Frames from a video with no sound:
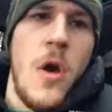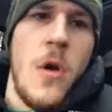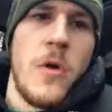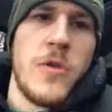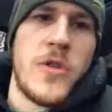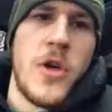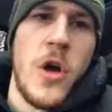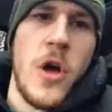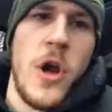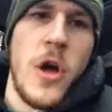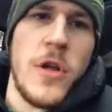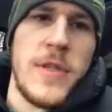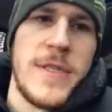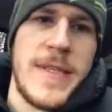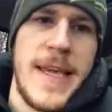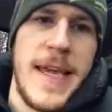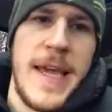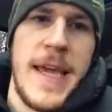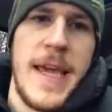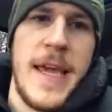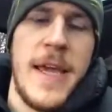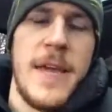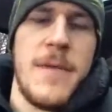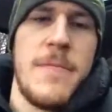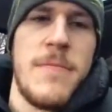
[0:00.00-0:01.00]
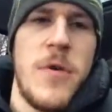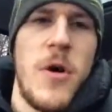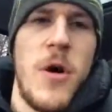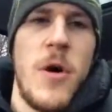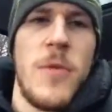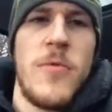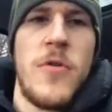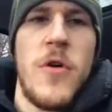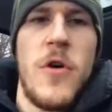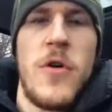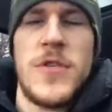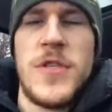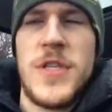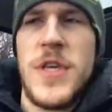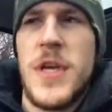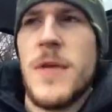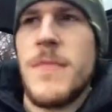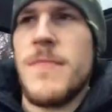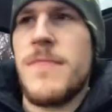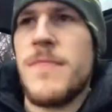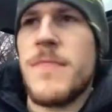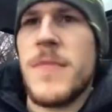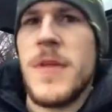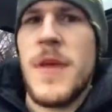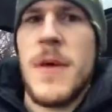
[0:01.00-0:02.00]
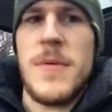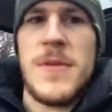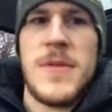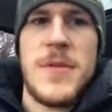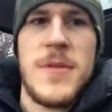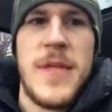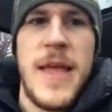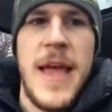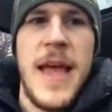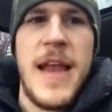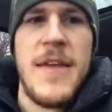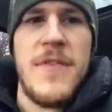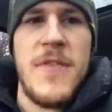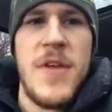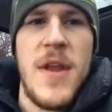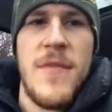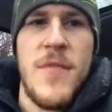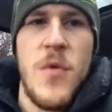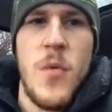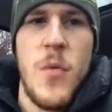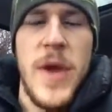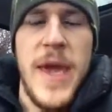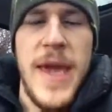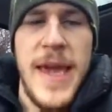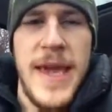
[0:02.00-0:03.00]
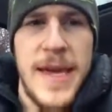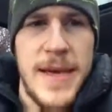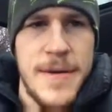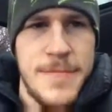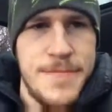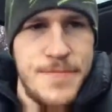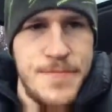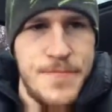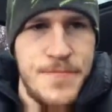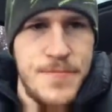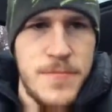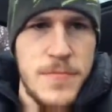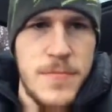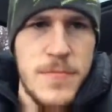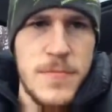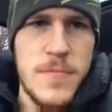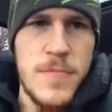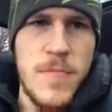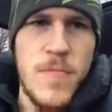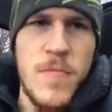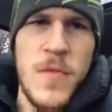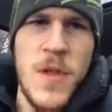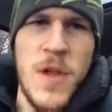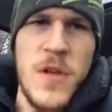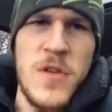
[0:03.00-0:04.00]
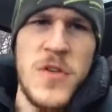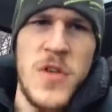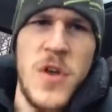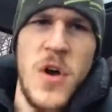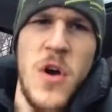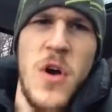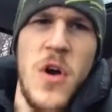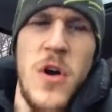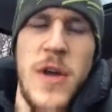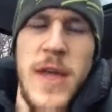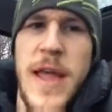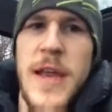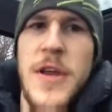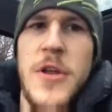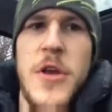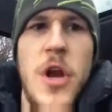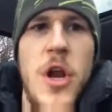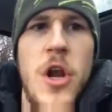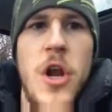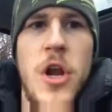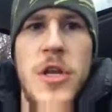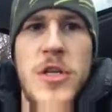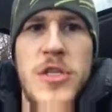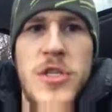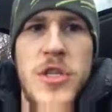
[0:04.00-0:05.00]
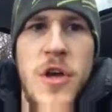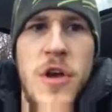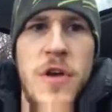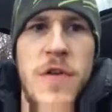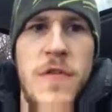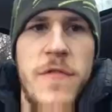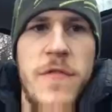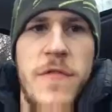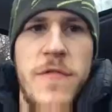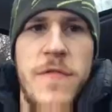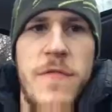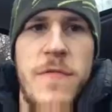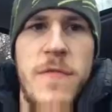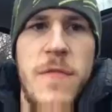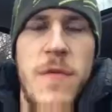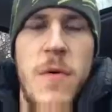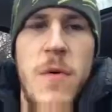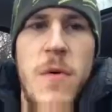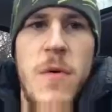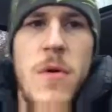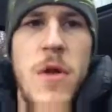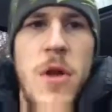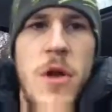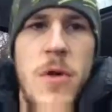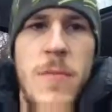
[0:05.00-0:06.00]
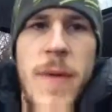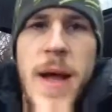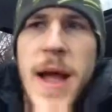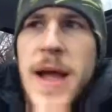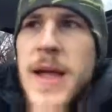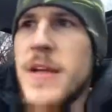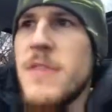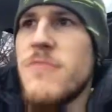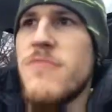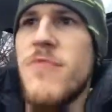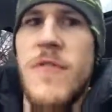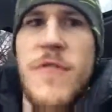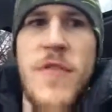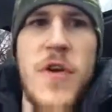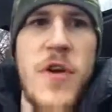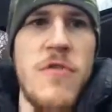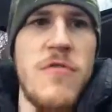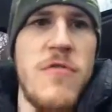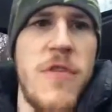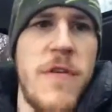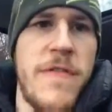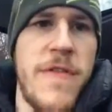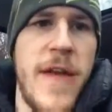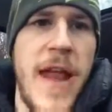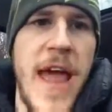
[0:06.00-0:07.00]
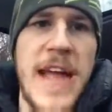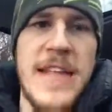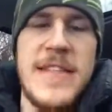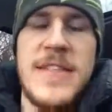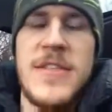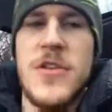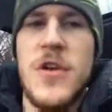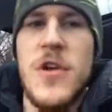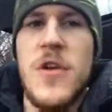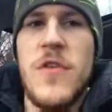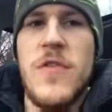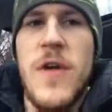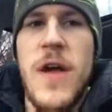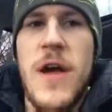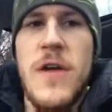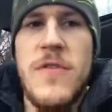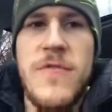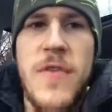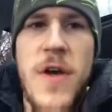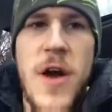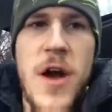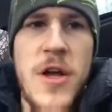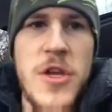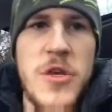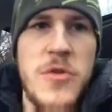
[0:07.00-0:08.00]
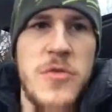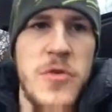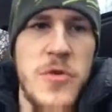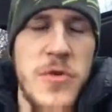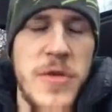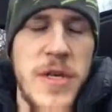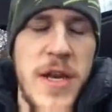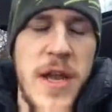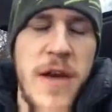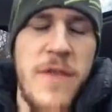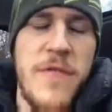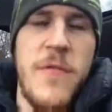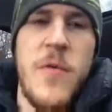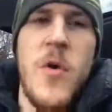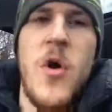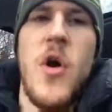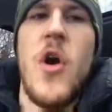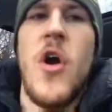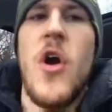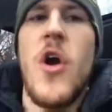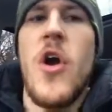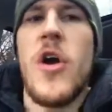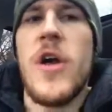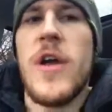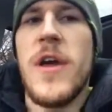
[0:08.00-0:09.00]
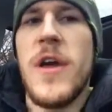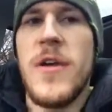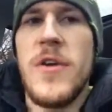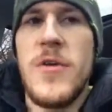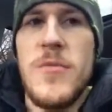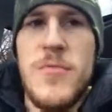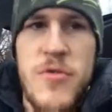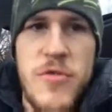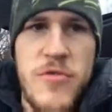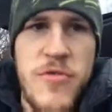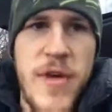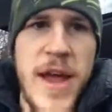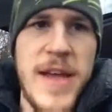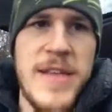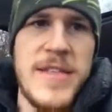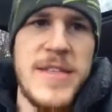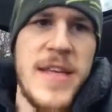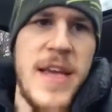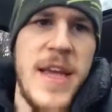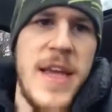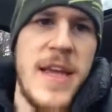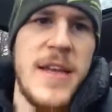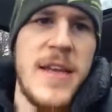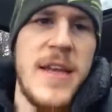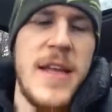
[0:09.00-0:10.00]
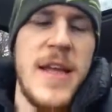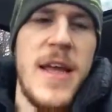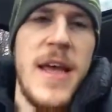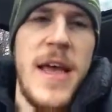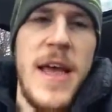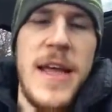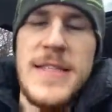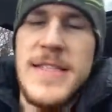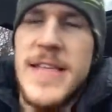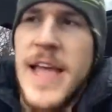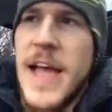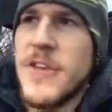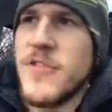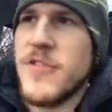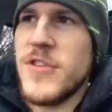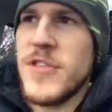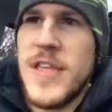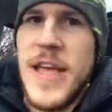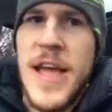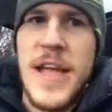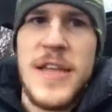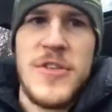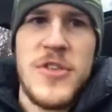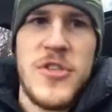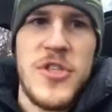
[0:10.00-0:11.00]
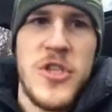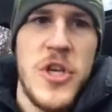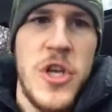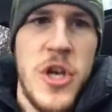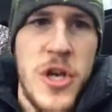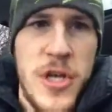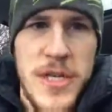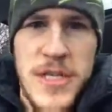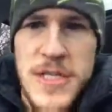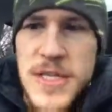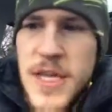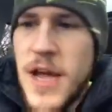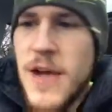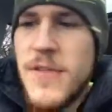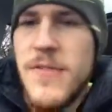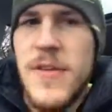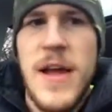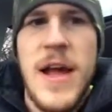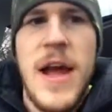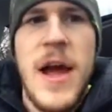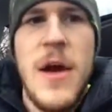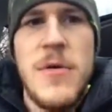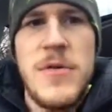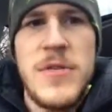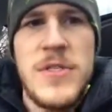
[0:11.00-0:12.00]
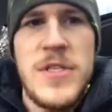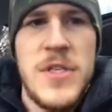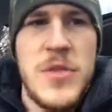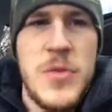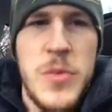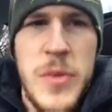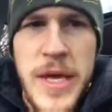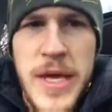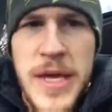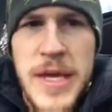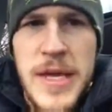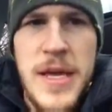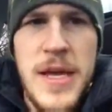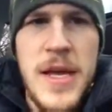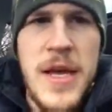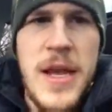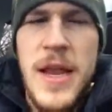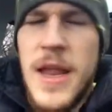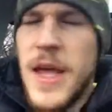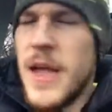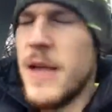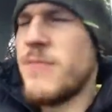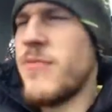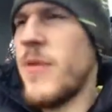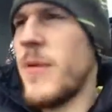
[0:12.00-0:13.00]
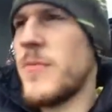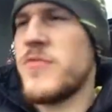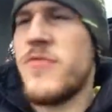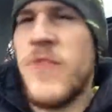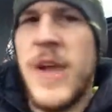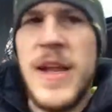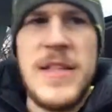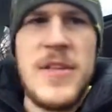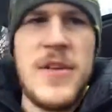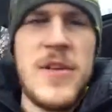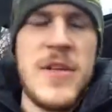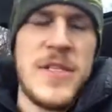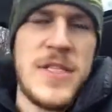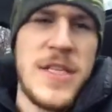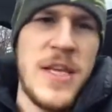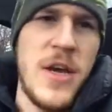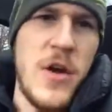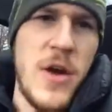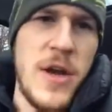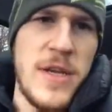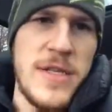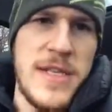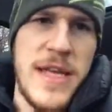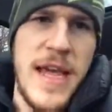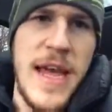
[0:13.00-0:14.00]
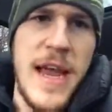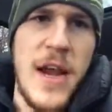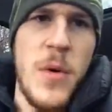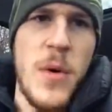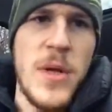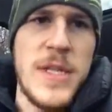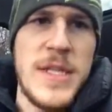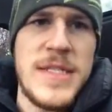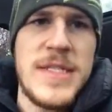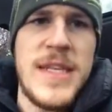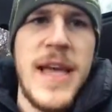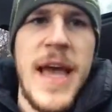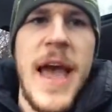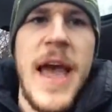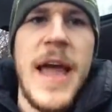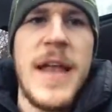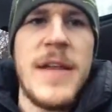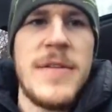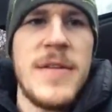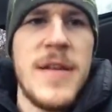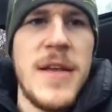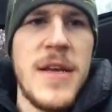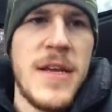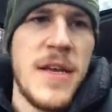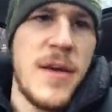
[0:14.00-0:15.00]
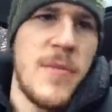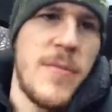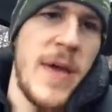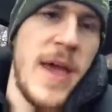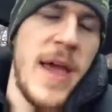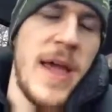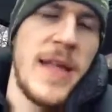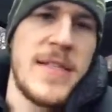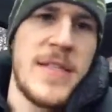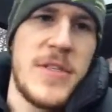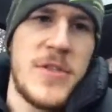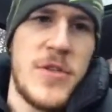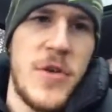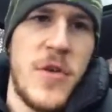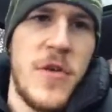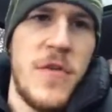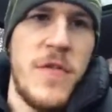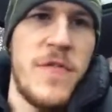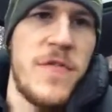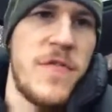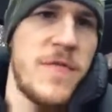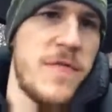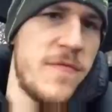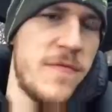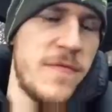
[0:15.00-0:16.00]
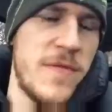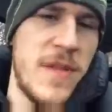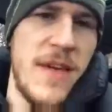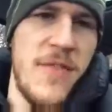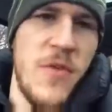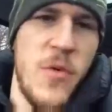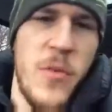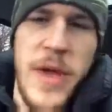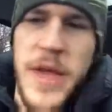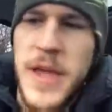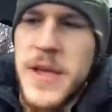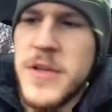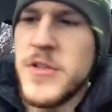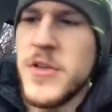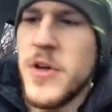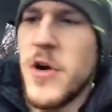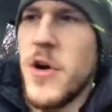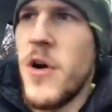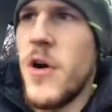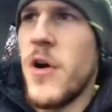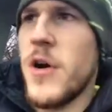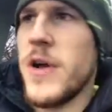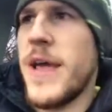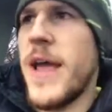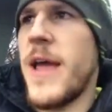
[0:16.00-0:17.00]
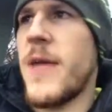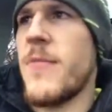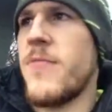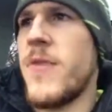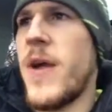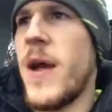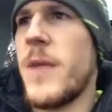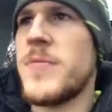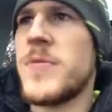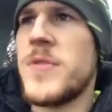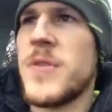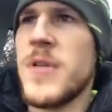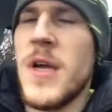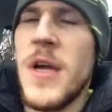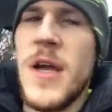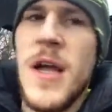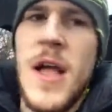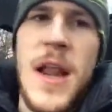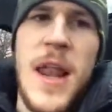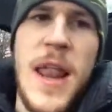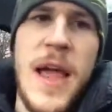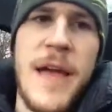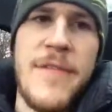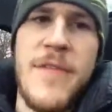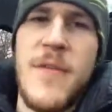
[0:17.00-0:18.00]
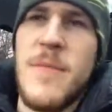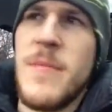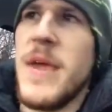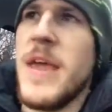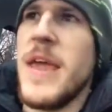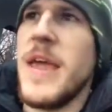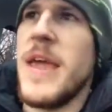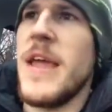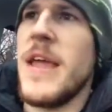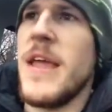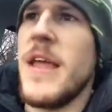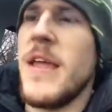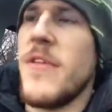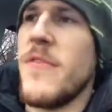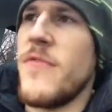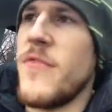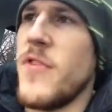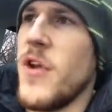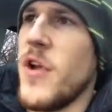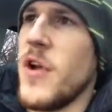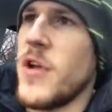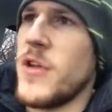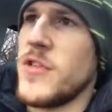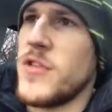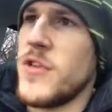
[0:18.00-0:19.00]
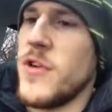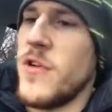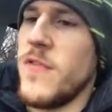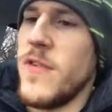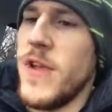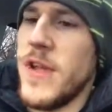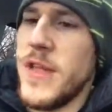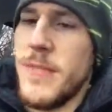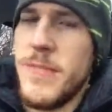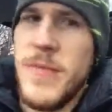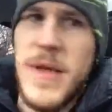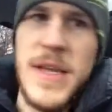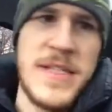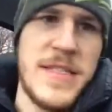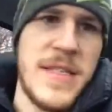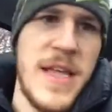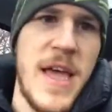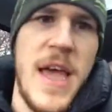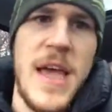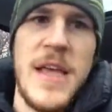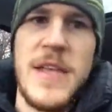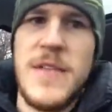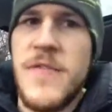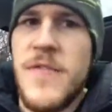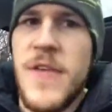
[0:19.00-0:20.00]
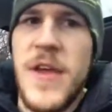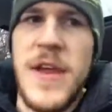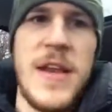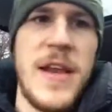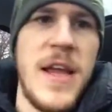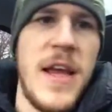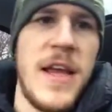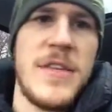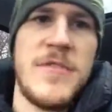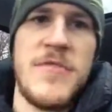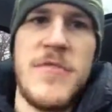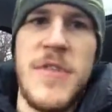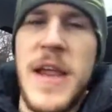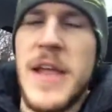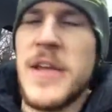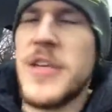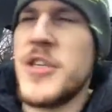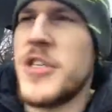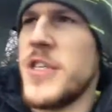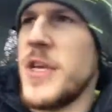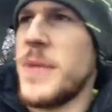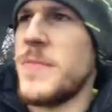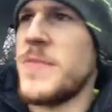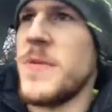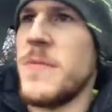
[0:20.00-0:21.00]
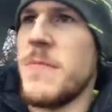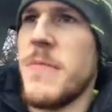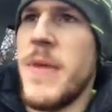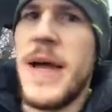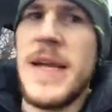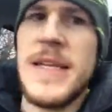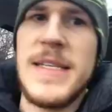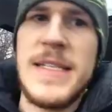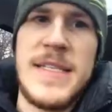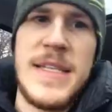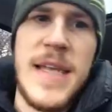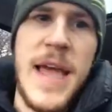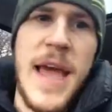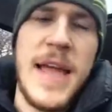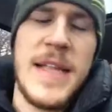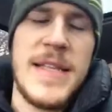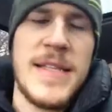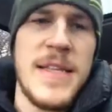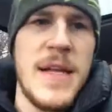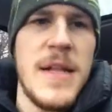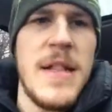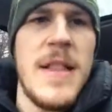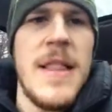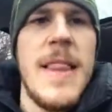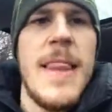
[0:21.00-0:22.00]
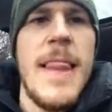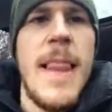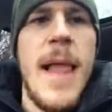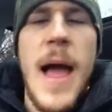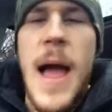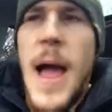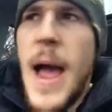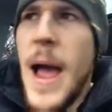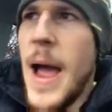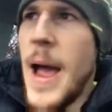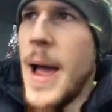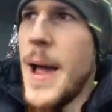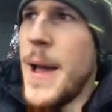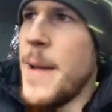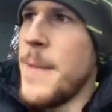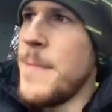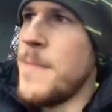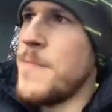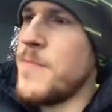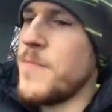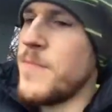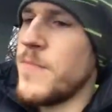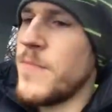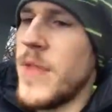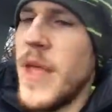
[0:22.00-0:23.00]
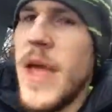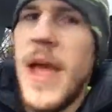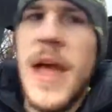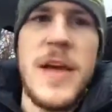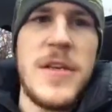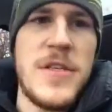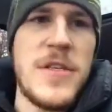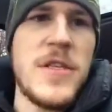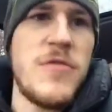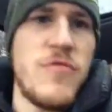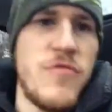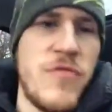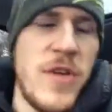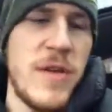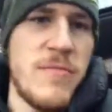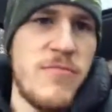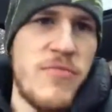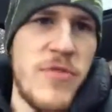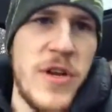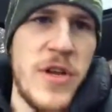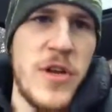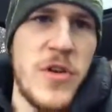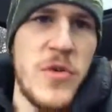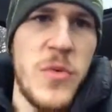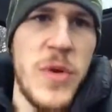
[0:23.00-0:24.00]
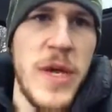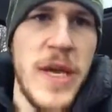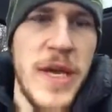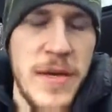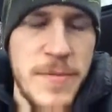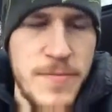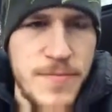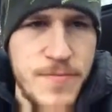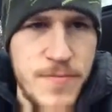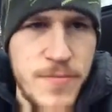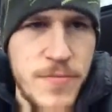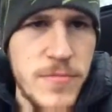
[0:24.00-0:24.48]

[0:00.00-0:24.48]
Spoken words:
What's going on, team? Hope you're awesome. Coming to the end of another week. So again, you got to look sort of look back and review, reflect sort of how far you're doing enough work, are you progressing, etc., etc. So you look yourself, like, how was this week? Like, perhaps rate on a scale of 1 to 10 compared to sort of the other week. So again, perhaps, like for me, if you look at sort of like a business, fitness, relationships and mindset, yeah, it was a pretty good week.